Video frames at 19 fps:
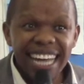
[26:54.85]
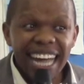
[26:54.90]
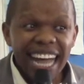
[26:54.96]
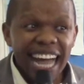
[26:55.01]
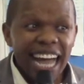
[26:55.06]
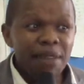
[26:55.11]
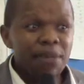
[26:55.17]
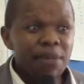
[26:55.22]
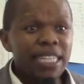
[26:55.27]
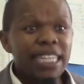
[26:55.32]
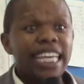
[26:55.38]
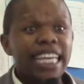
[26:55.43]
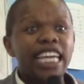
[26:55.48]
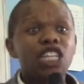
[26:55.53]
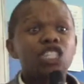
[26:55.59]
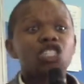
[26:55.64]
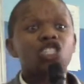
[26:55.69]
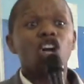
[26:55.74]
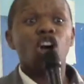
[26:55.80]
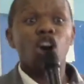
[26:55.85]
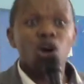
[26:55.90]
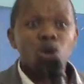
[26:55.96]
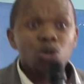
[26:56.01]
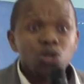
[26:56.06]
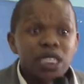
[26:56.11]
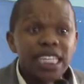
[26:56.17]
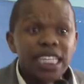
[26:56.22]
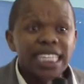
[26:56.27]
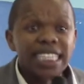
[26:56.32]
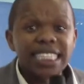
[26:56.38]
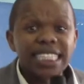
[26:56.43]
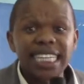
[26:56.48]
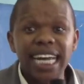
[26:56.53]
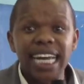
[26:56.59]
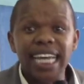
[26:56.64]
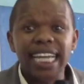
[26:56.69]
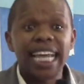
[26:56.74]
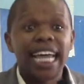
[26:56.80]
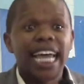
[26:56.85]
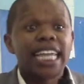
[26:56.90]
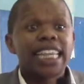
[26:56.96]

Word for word: I mean, he chose Israel.